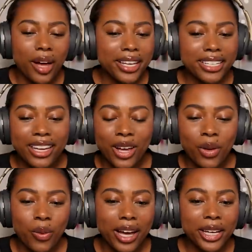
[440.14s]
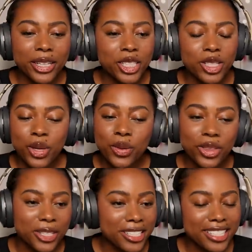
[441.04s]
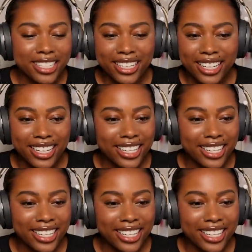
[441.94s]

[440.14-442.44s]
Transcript: Why are you so thirsty?